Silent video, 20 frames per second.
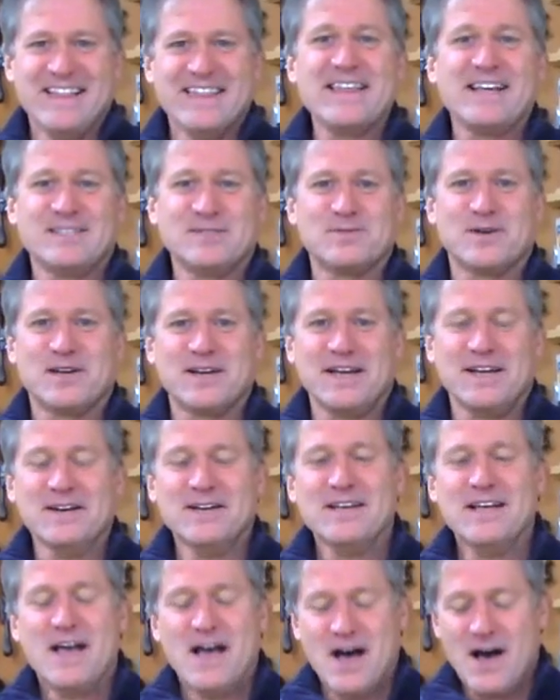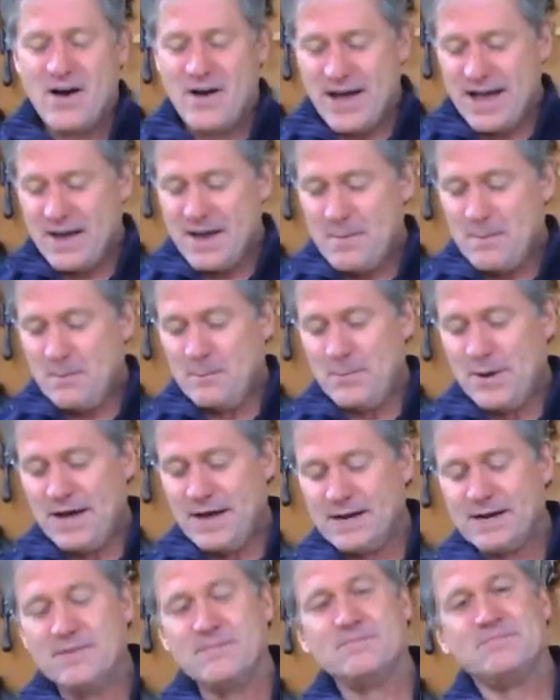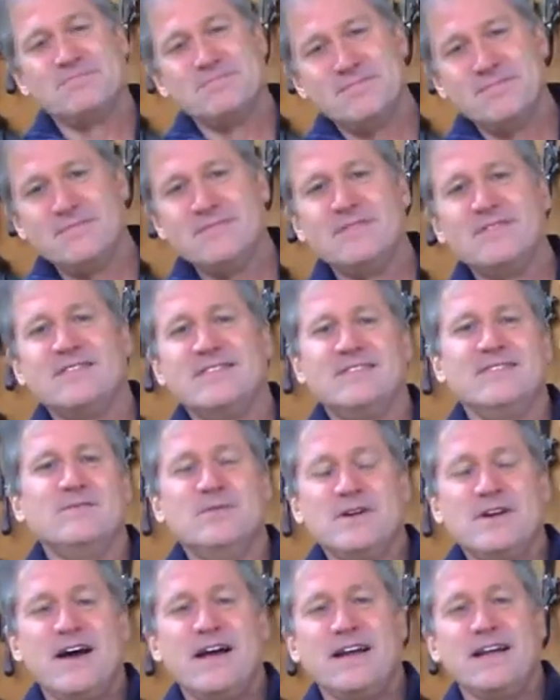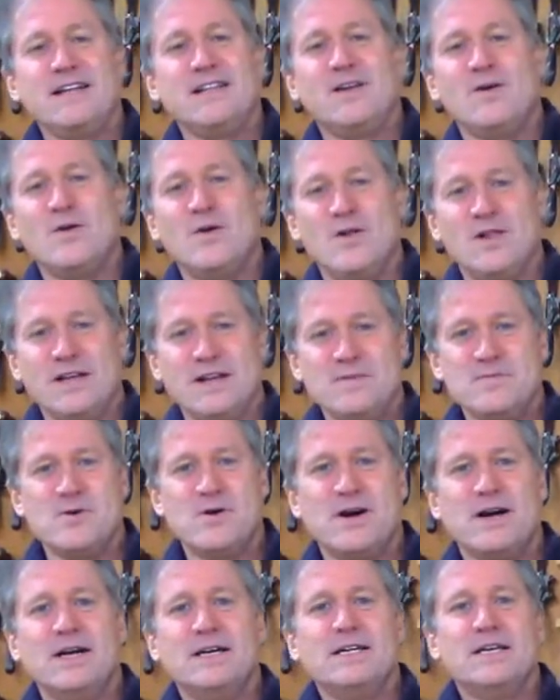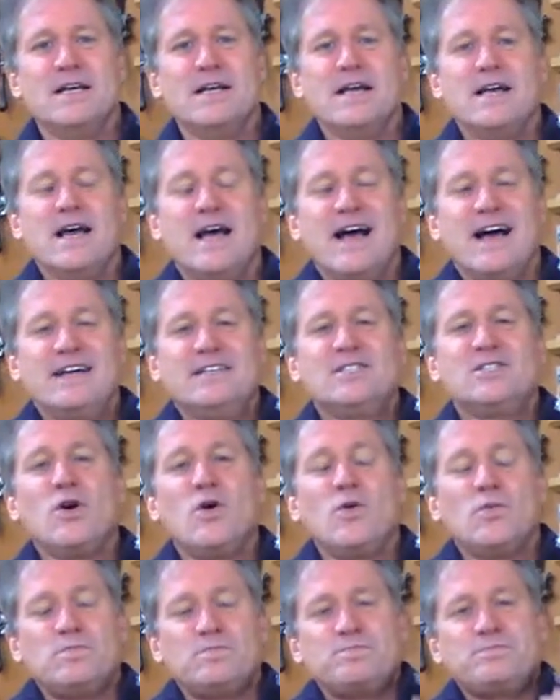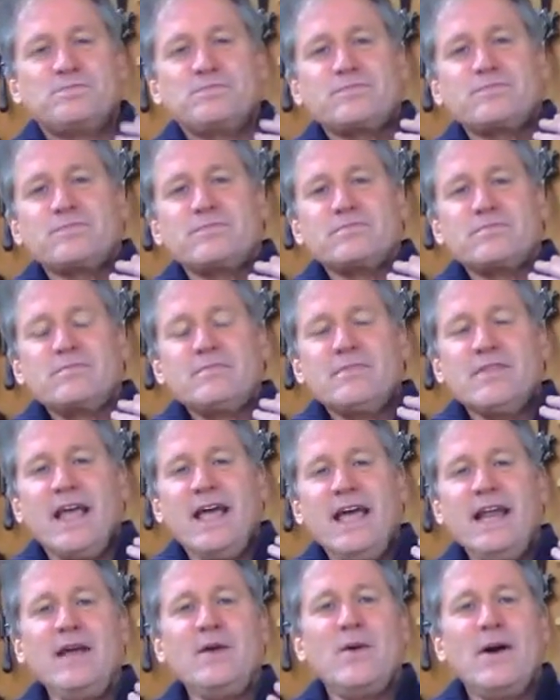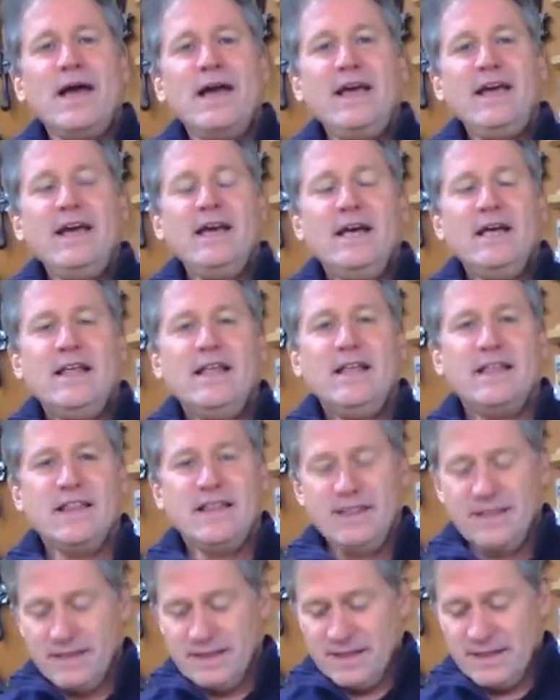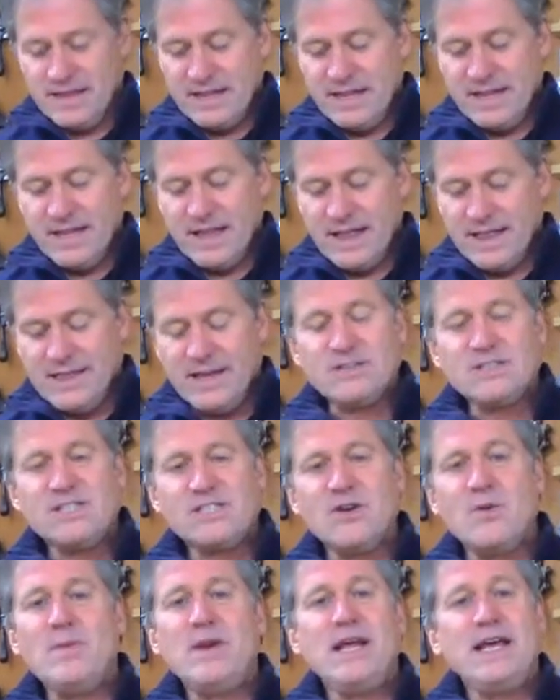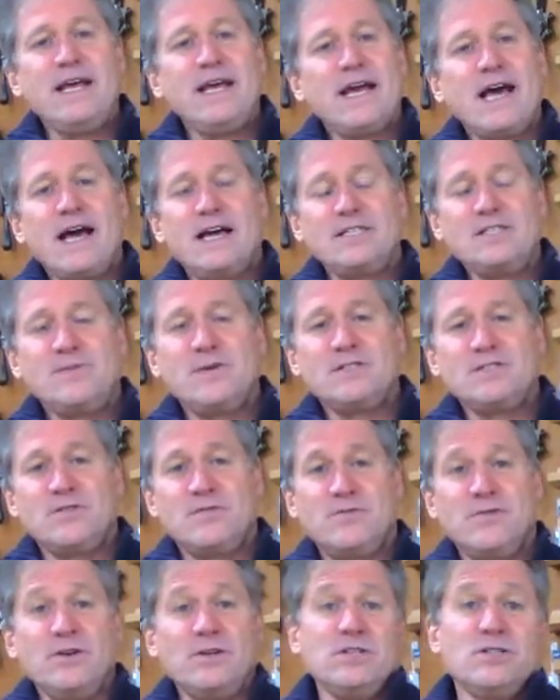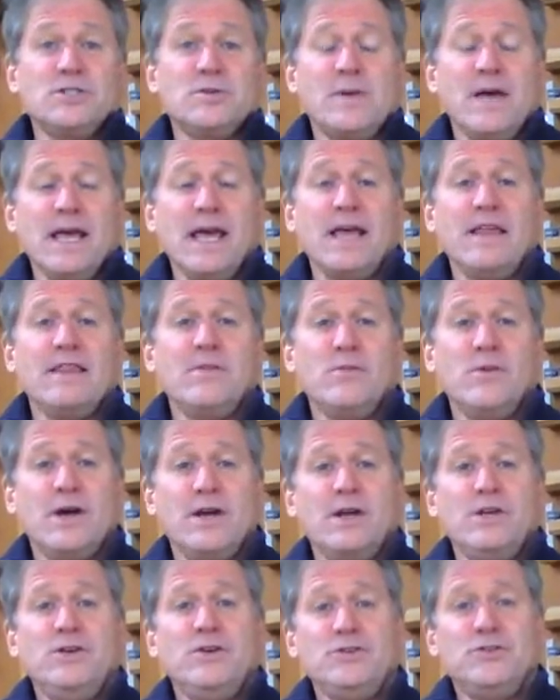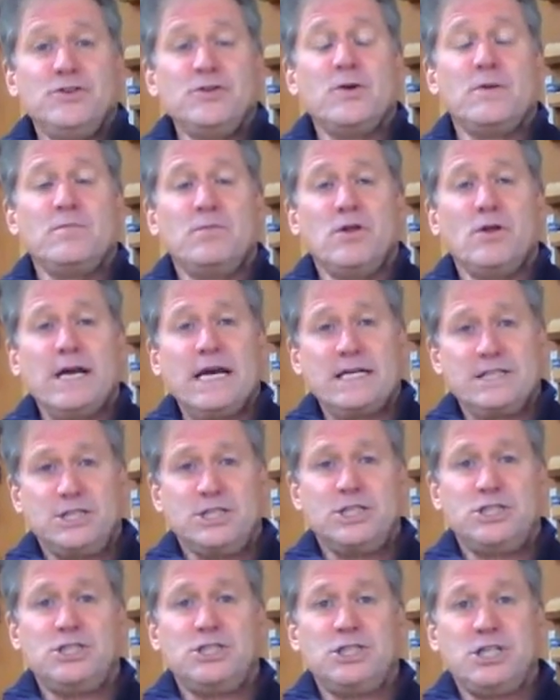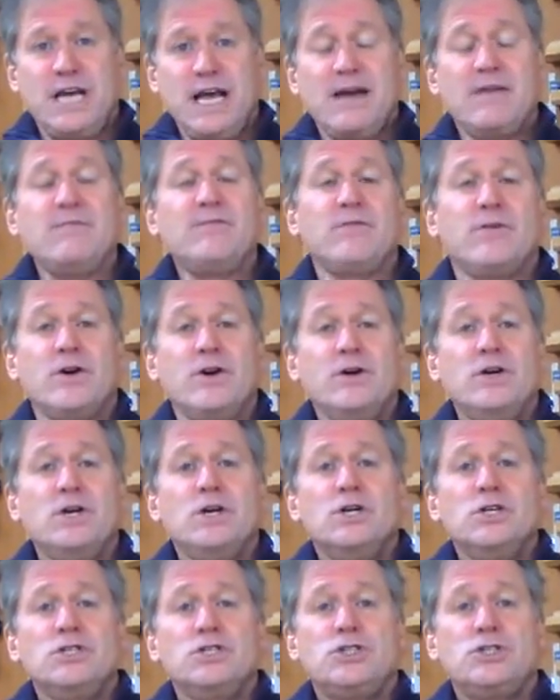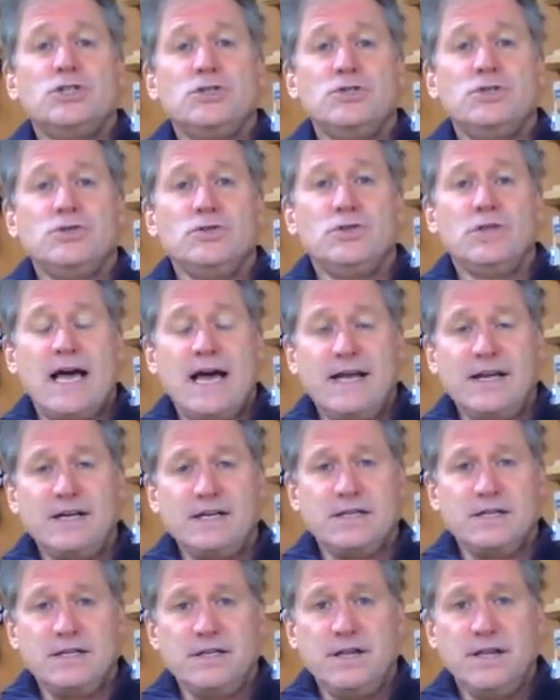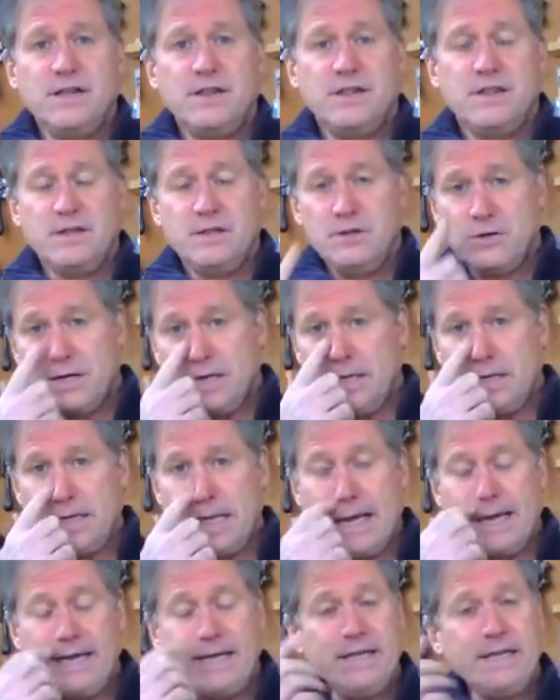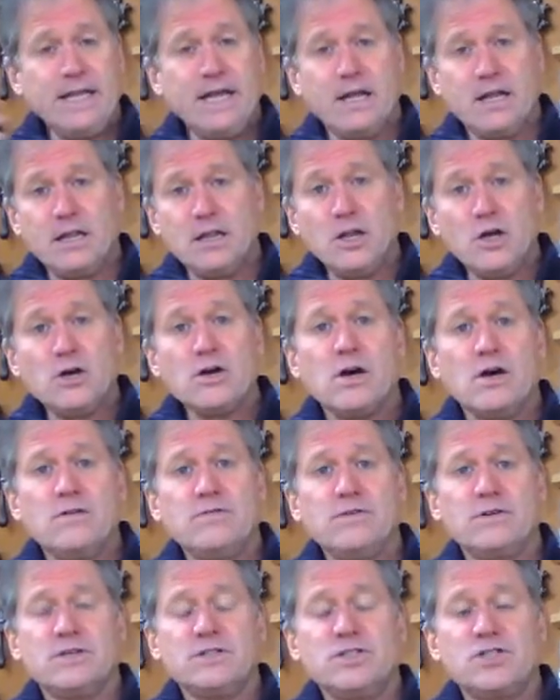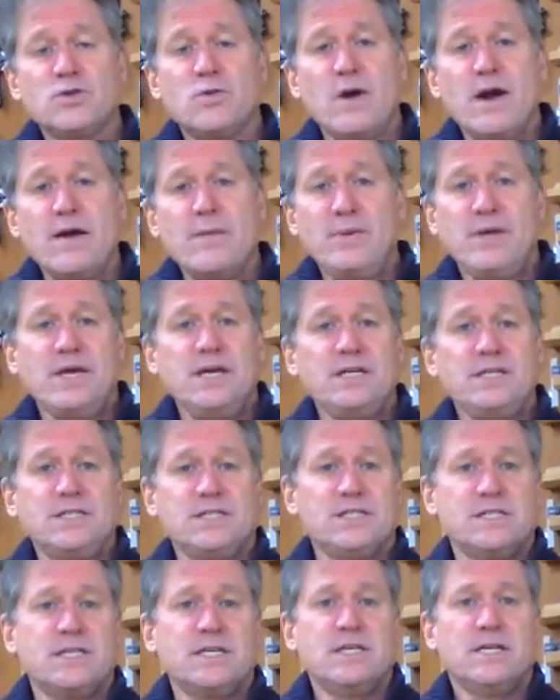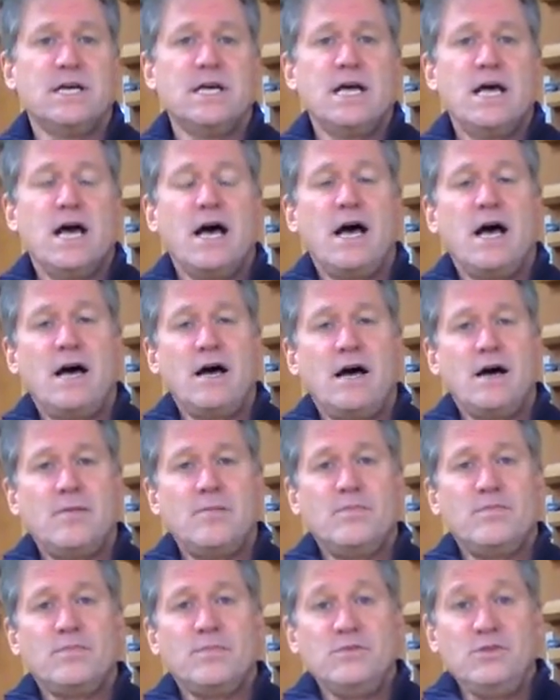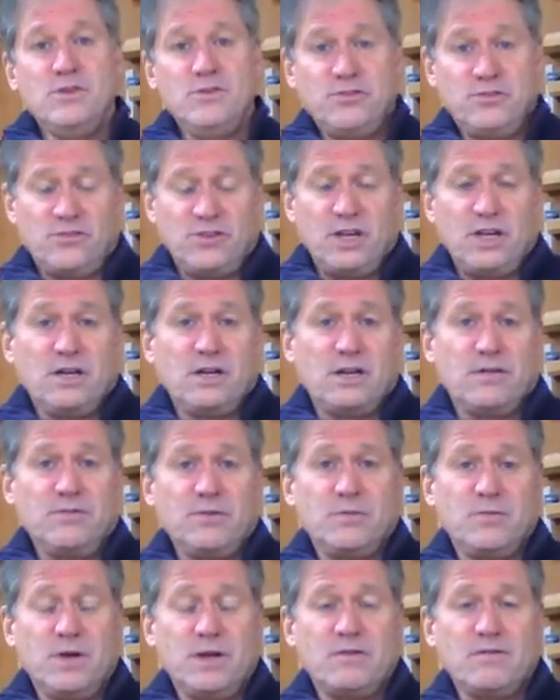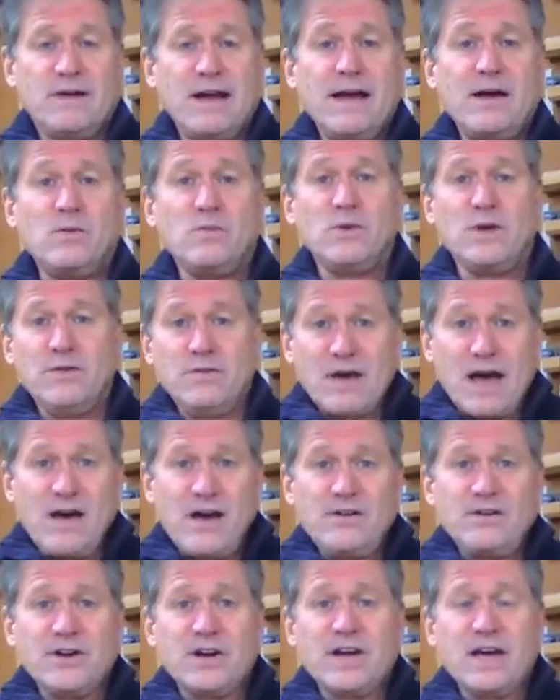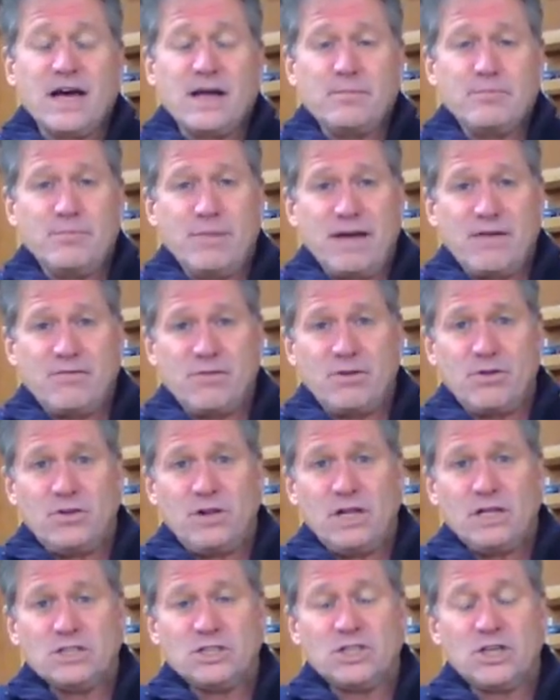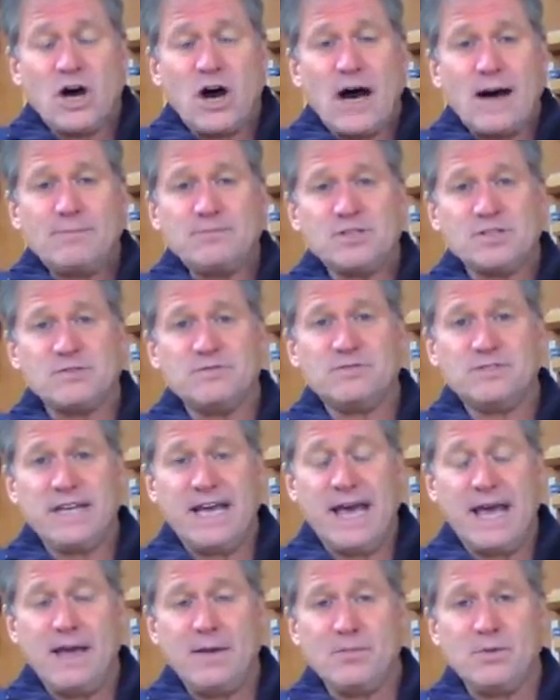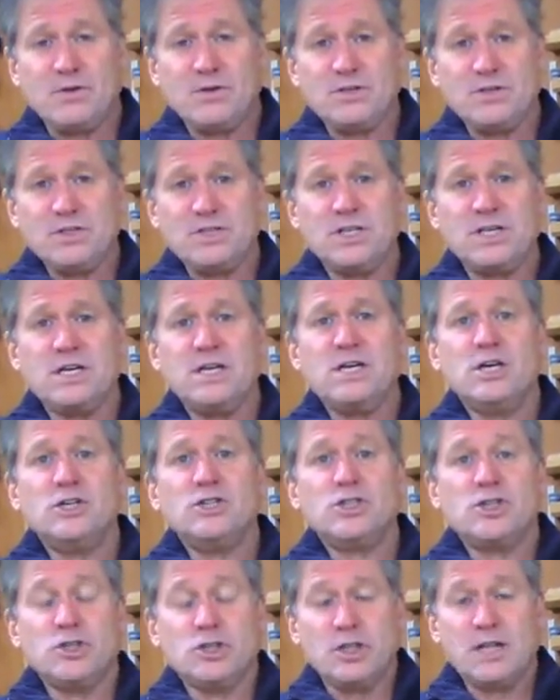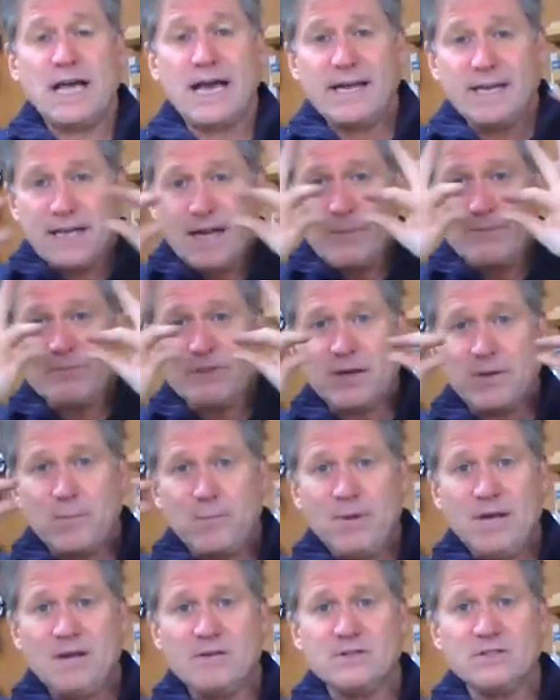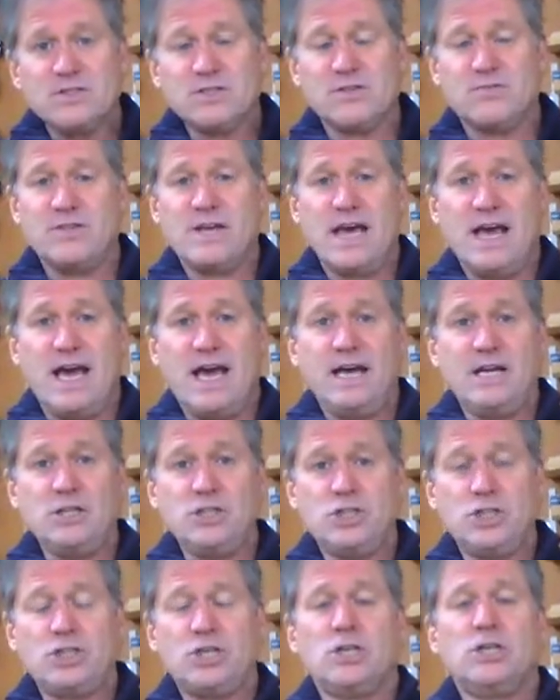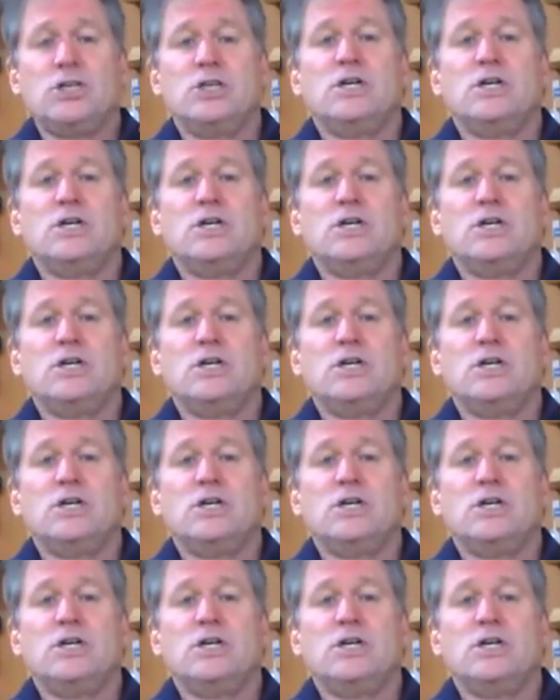That's about it. All right, but we're not in Lowell anymore. So anyway, there are so many aspects of furniture making where you do employ a chamfer to lighten, you can lighten the look of a square piece. Um, you've seen, if you've been around, we undercut bevel tops of tables to lighten up the appearance of the edge.